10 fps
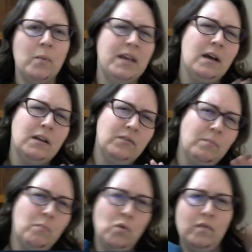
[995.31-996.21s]
and we kind of
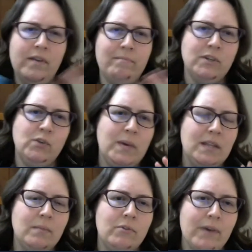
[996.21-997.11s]
move in
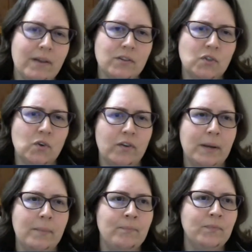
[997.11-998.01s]
between them throughout the
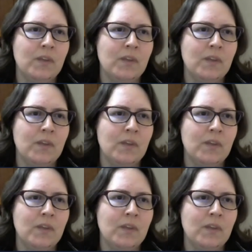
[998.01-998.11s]
story.